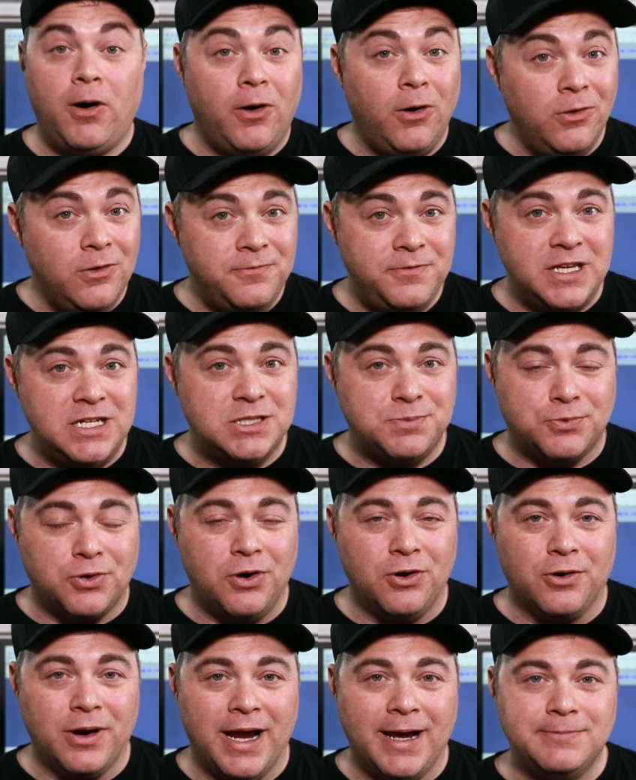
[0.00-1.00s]
All of these
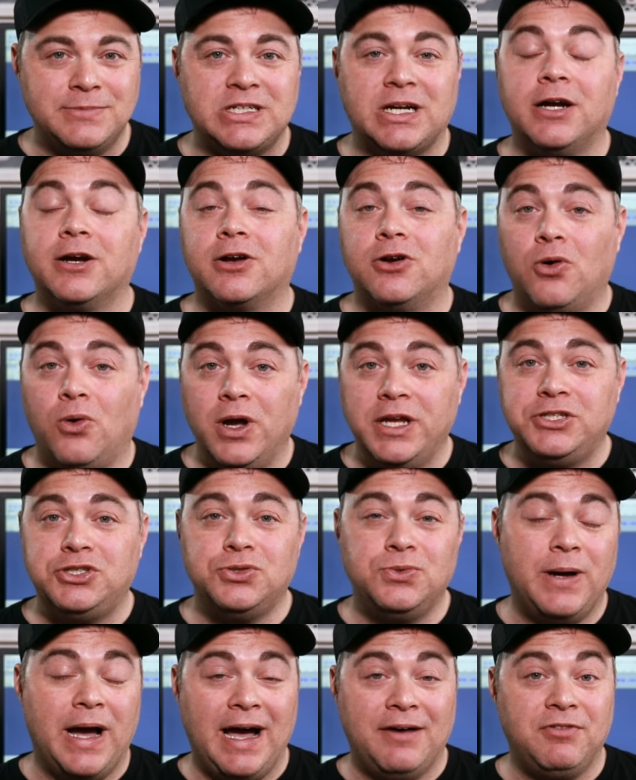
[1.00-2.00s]
programs are going
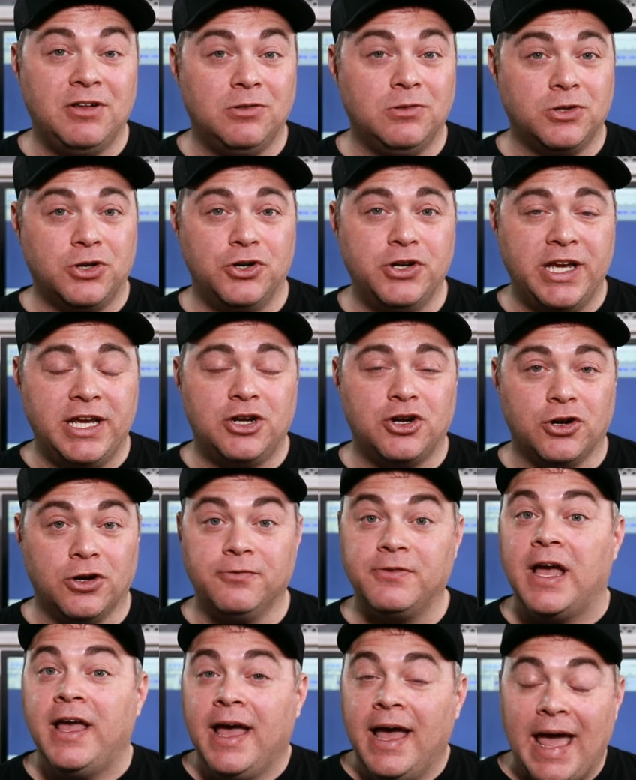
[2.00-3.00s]
to have a learning
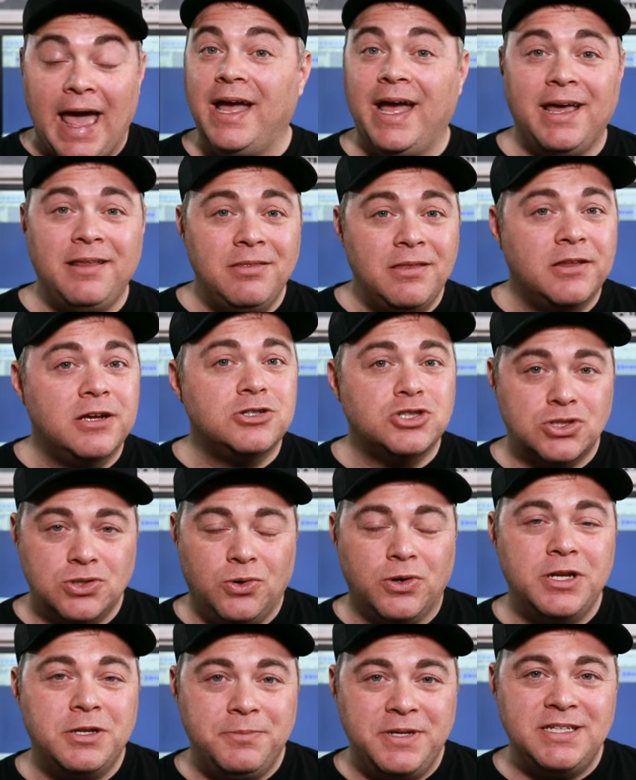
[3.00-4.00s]
curve, and there's
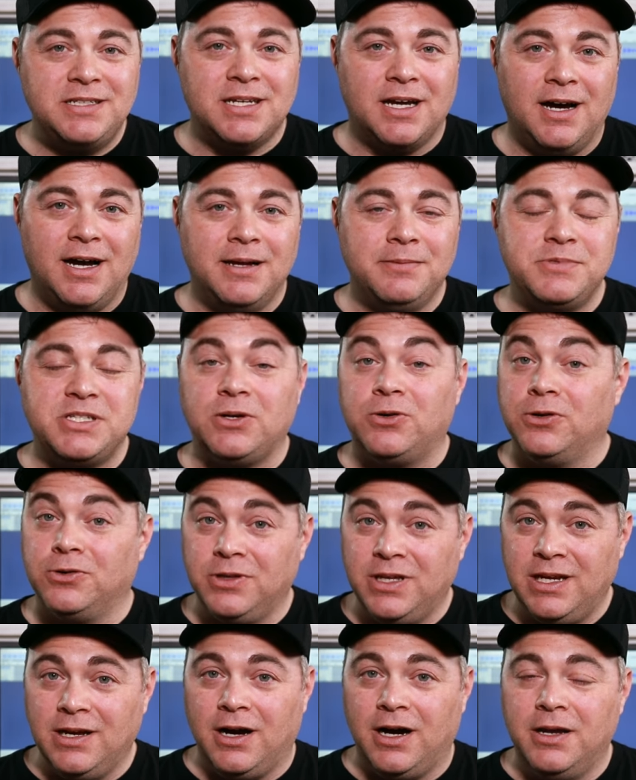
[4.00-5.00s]
going to be times
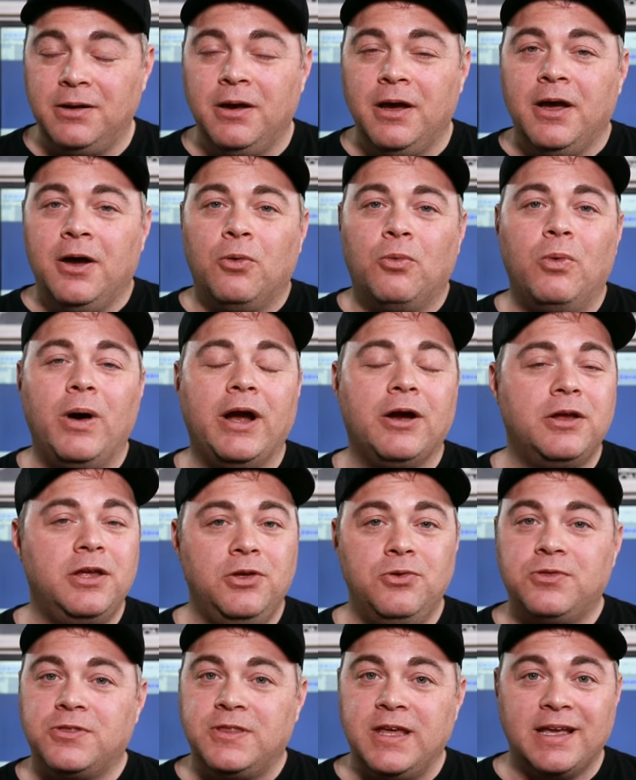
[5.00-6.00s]
early on where
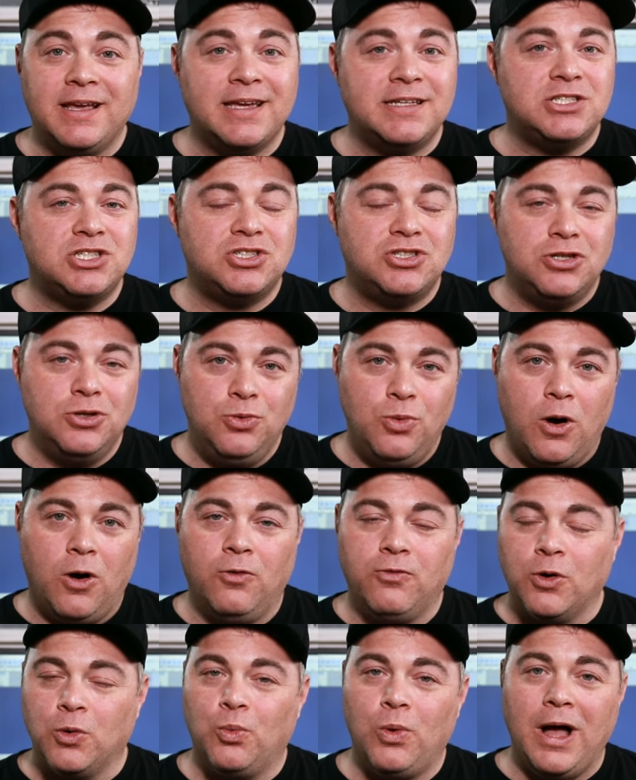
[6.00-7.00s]
you think it's too
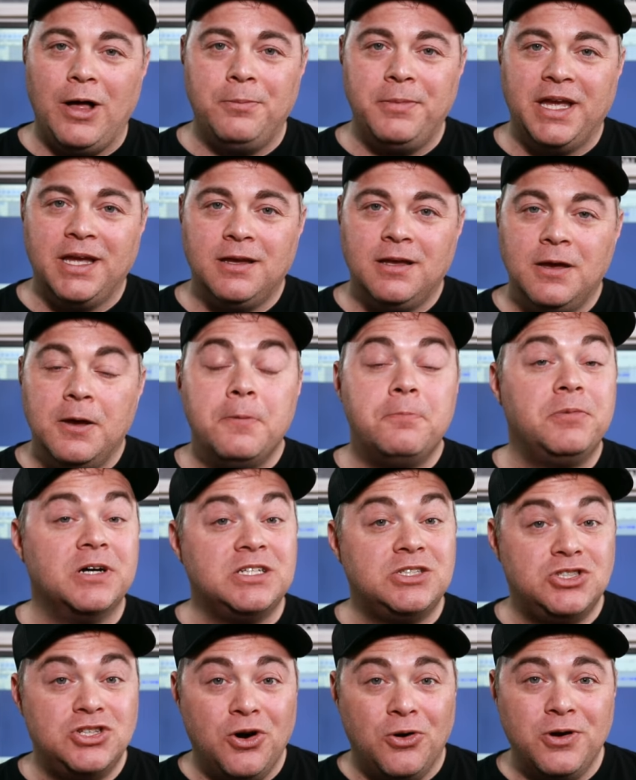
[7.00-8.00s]
overwhelming,
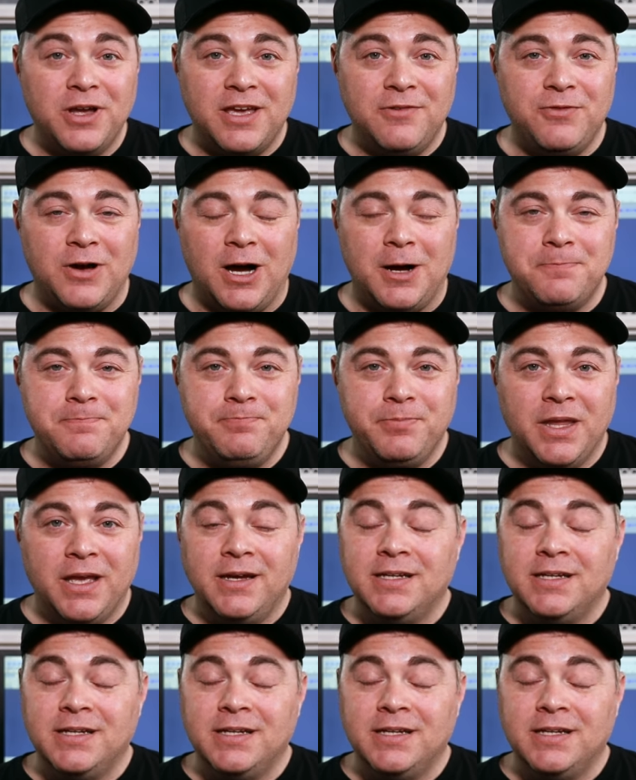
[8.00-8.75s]
but don't give up.